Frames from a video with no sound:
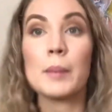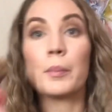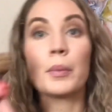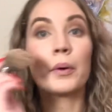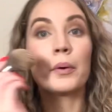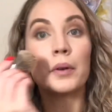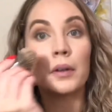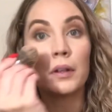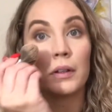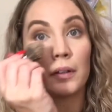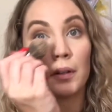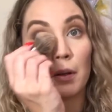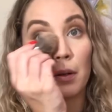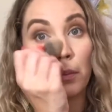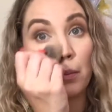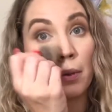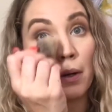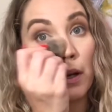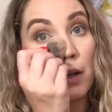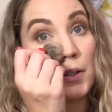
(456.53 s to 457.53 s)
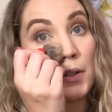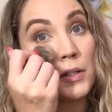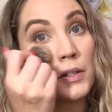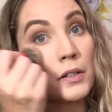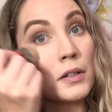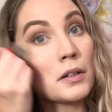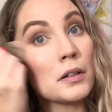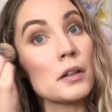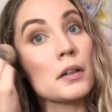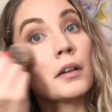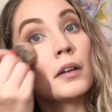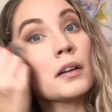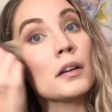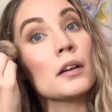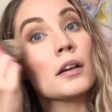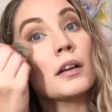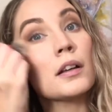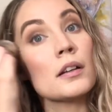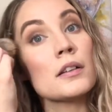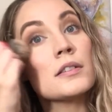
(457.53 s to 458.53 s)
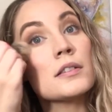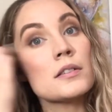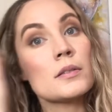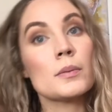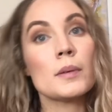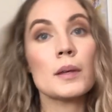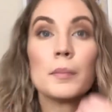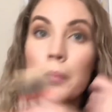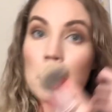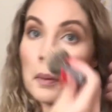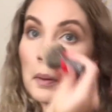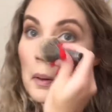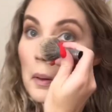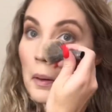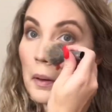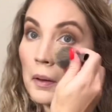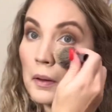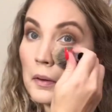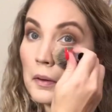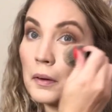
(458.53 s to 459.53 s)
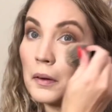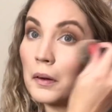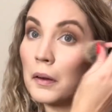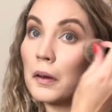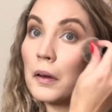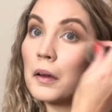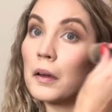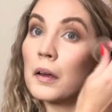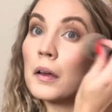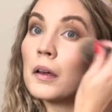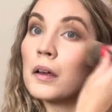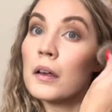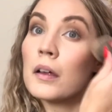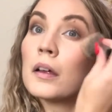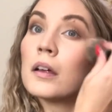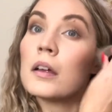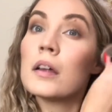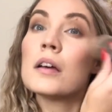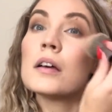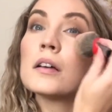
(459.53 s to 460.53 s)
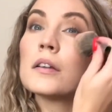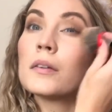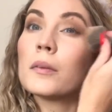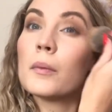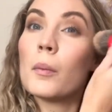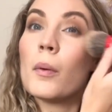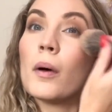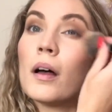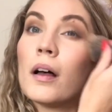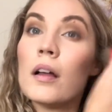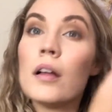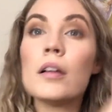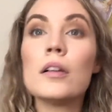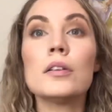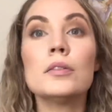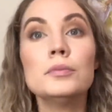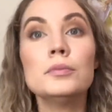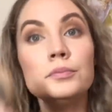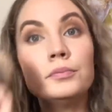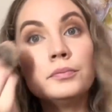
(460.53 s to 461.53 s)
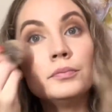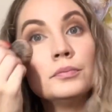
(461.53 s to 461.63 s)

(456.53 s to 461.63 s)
my broken little brush and kind of sweep under as well.